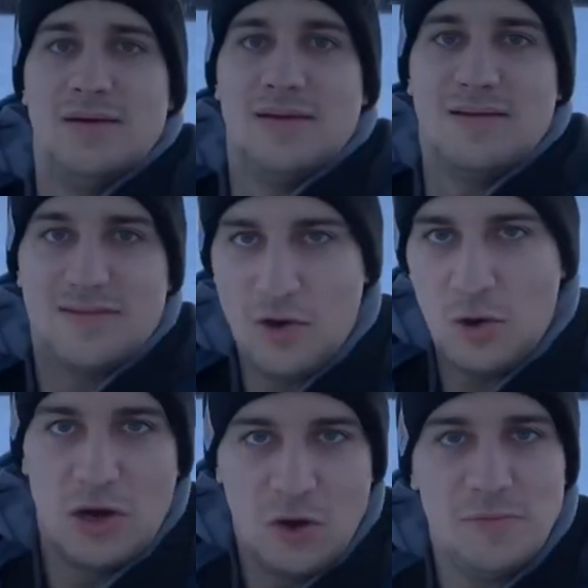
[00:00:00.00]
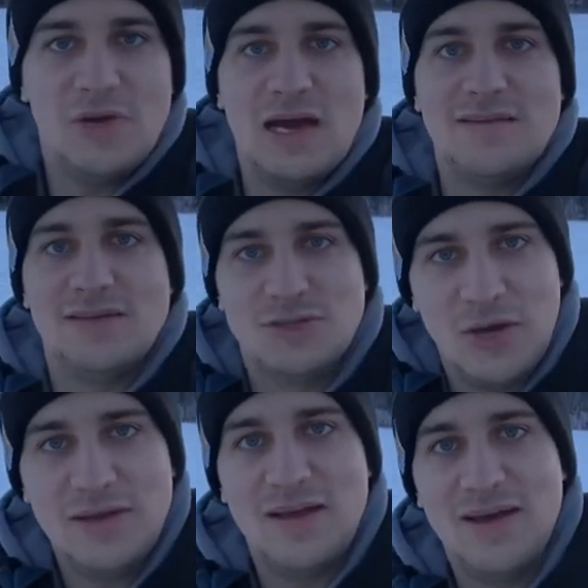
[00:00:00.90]
So I hope you guys
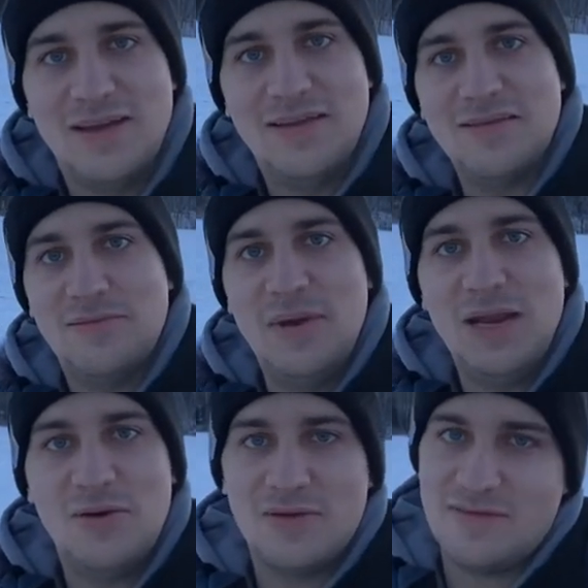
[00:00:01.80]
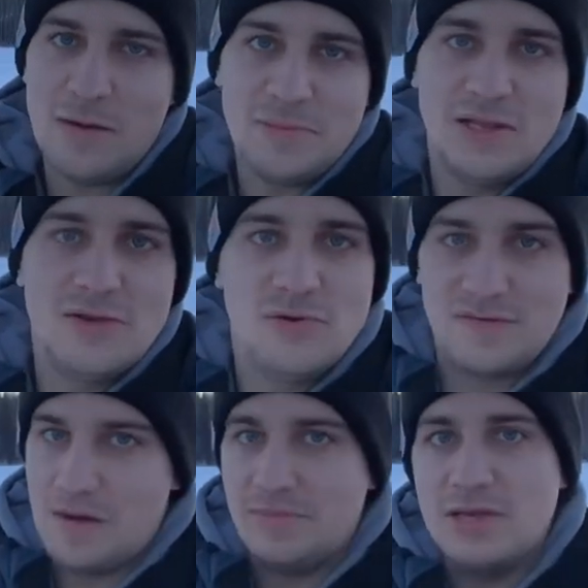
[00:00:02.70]
enjoyed this video. It's something new,
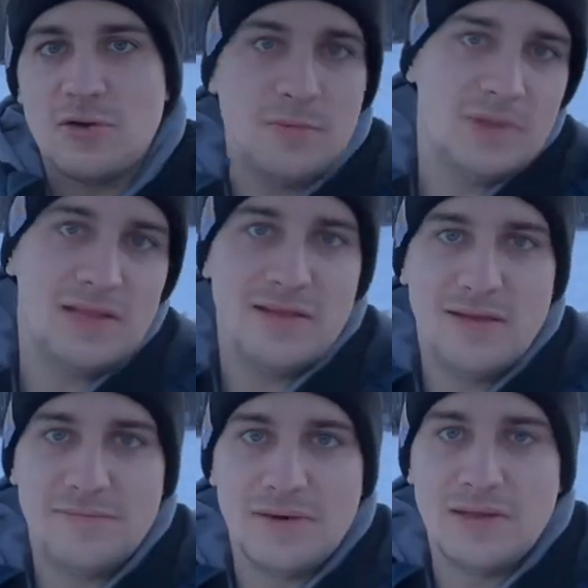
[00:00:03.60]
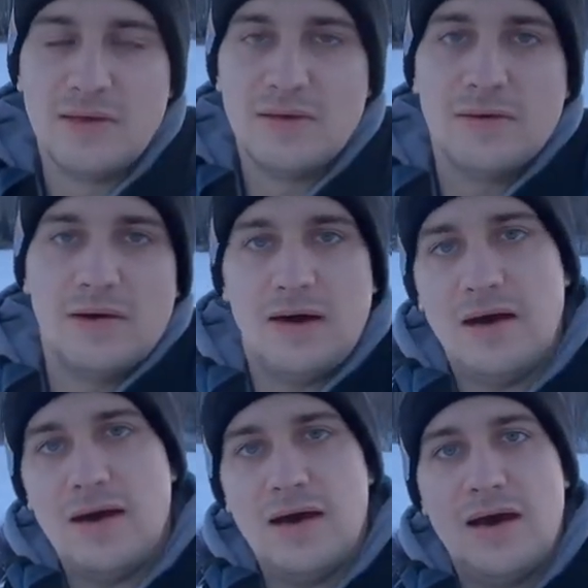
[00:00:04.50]
something completely different.
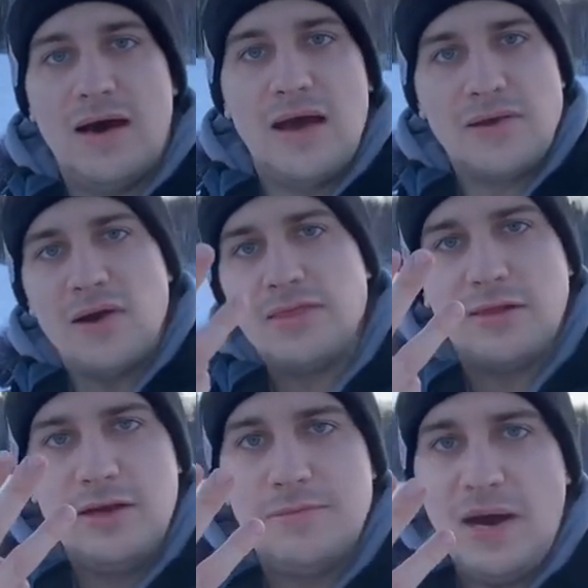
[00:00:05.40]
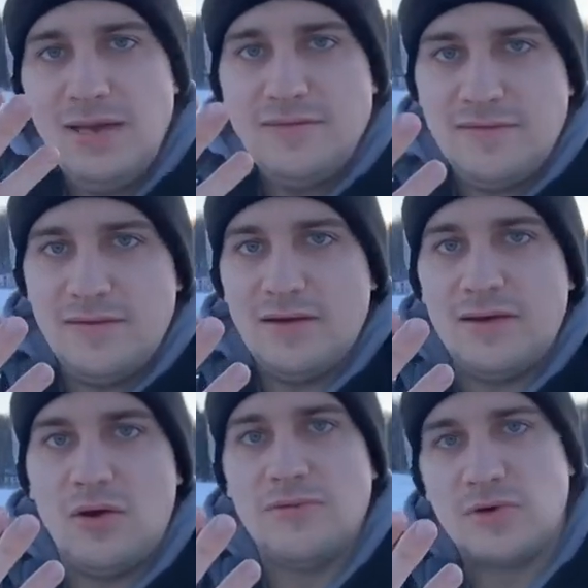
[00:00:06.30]
I got 3 bites
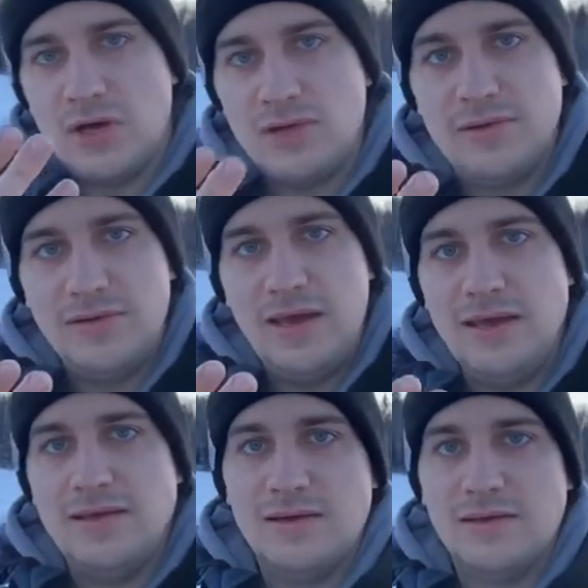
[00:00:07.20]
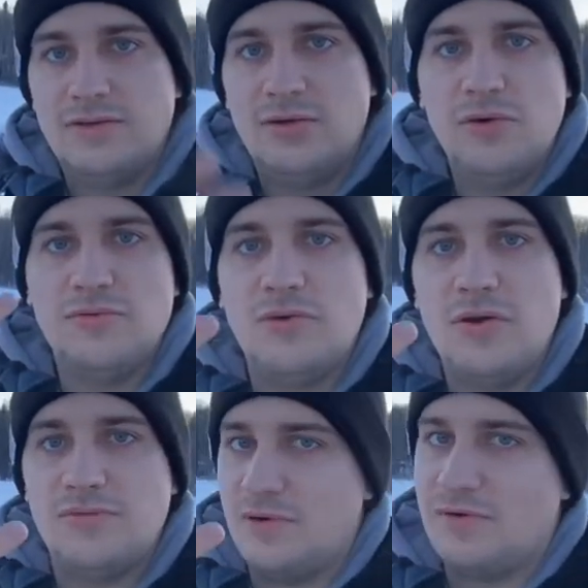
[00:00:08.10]
overall today. 2 of
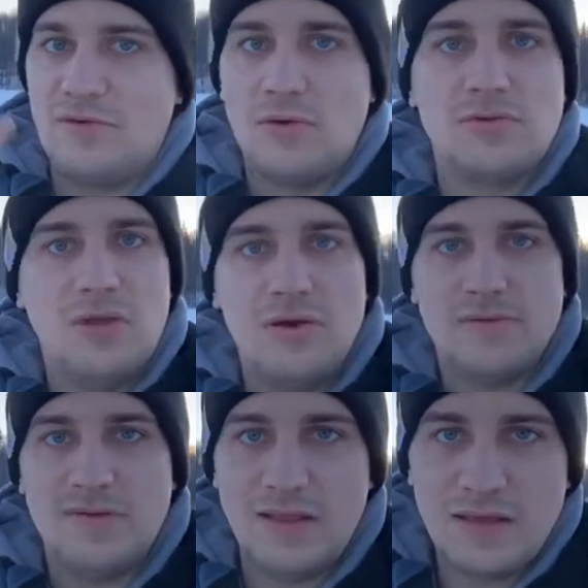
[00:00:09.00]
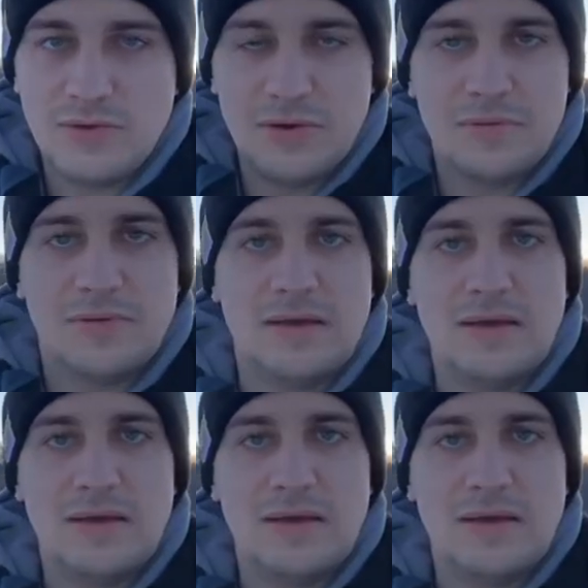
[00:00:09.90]
those were so close and I couldn't